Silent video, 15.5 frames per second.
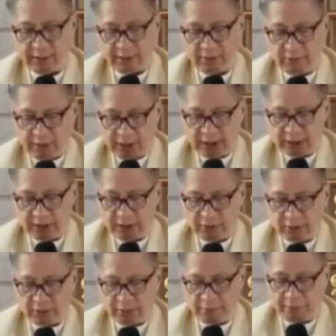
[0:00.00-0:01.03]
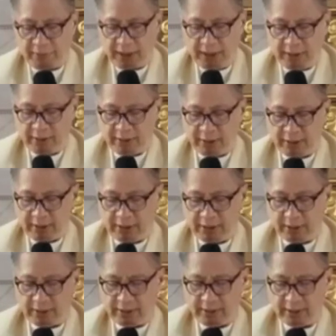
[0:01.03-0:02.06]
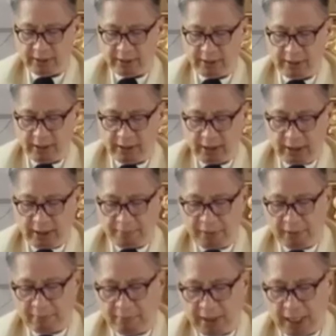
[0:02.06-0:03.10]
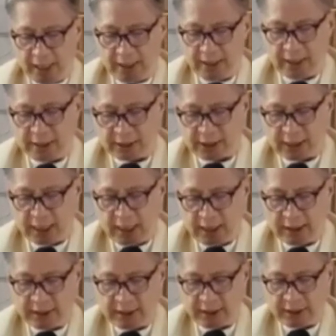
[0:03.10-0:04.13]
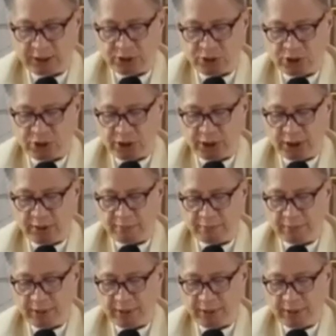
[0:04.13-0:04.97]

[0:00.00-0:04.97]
What is your opinion? If a man has 100 sheep